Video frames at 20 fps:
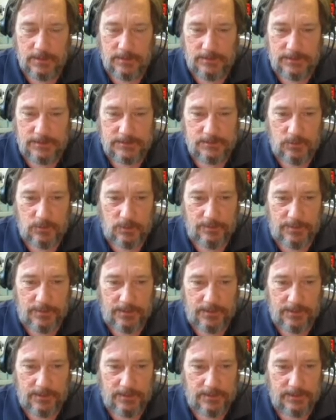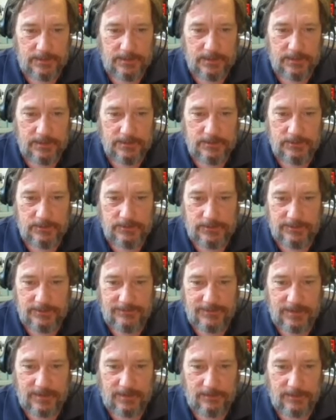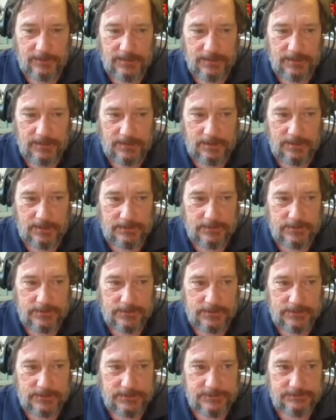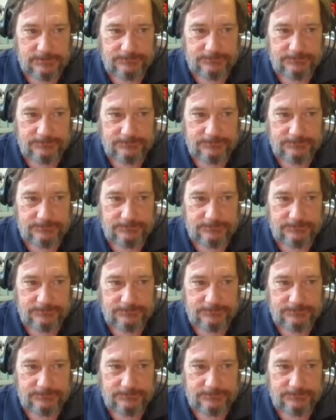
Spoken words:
that's more pertinent to developing countries.